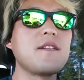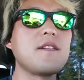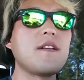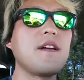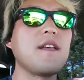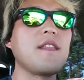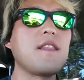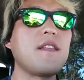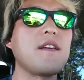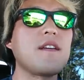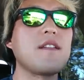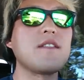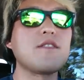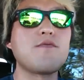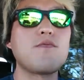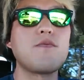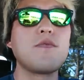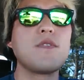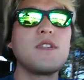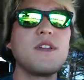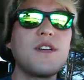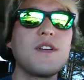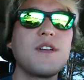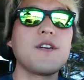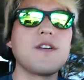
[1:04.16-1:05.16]
it I think is
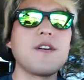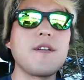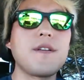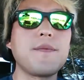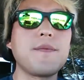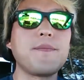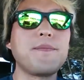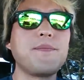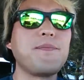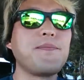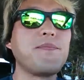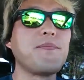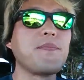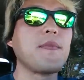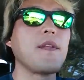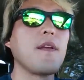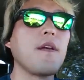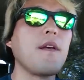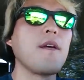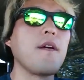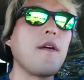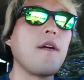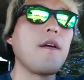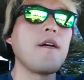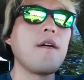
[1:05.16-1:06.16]
really good
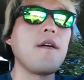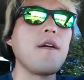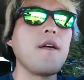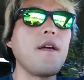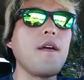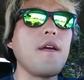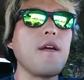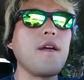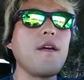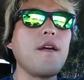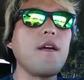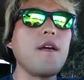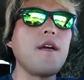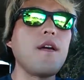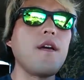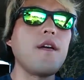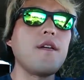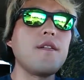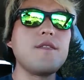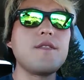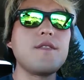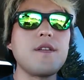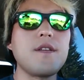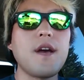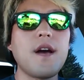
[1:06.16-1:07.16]

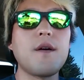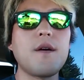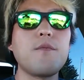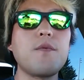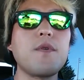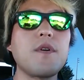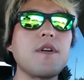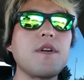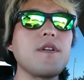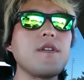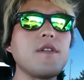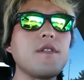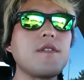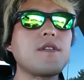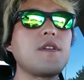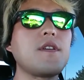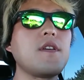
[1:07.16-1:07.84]
and yeah we're gonna